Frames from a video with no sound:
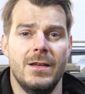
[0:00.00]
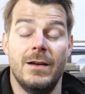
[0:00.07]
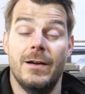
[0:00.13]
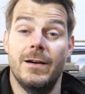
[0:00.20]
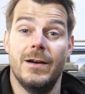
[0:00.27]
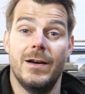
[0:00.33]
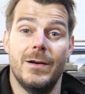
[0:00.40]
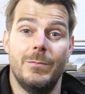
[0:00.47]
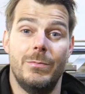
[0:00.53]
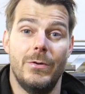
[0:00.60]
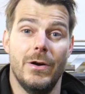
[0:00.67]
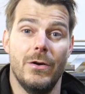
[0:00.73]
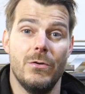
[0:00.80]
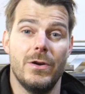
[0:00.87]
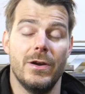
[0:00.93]

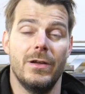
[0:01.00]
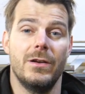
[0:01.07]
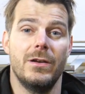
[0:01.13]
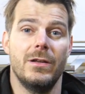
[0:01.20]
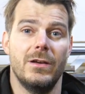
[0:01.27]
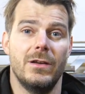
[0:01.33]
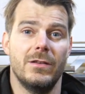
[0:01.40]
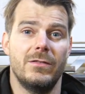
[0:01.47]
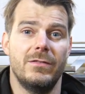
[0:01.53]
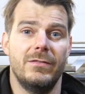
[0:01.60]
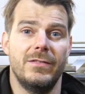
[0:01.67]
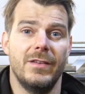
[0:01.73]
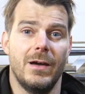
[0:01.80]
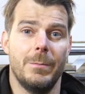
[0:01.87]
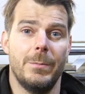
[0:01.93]
broken a
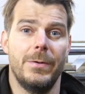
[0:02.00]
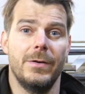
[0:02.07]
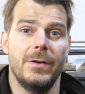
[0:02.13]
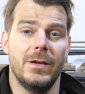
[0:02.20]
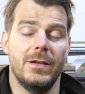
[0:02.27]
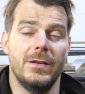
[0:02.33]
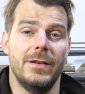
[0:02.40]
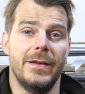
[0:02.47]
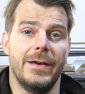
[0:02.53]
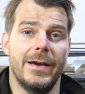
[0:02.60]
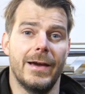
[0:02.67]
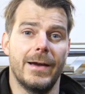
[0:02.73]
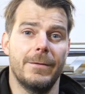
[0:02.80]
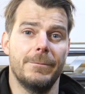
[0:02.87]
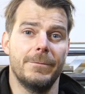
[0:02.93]
top in
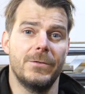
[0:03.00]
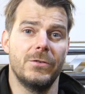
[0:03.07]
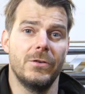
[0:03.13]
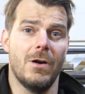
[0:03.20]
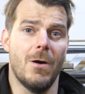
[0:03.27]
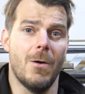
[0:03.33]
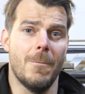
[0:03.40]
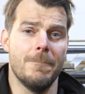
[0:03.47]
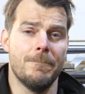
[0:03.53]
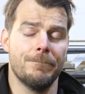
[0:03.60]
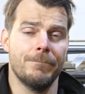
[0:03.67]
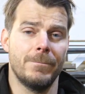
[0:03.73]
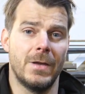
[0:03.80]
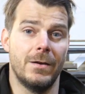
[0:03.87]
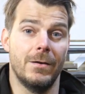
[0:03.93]
there, so
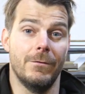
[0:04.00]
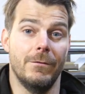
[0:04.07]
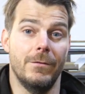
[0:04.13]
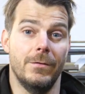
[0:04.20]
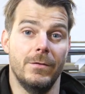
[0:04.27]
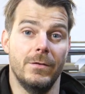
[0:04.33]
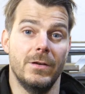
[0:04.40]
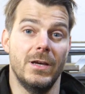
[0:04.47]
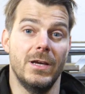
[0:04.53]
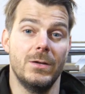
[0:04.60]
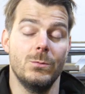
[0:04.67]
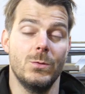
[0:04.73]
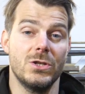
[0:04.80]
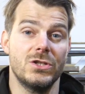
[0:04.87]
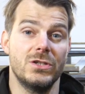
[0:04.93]

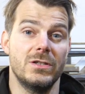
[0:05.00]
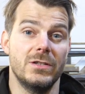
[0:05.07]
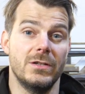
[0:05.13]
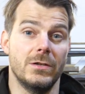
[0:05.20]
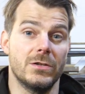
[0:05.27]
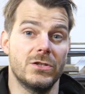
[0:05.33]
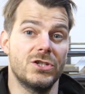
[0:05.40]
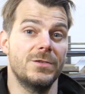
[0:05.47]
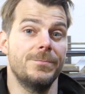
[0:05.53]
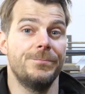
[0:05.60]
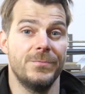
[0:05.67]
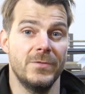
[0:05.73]
it wasn't us.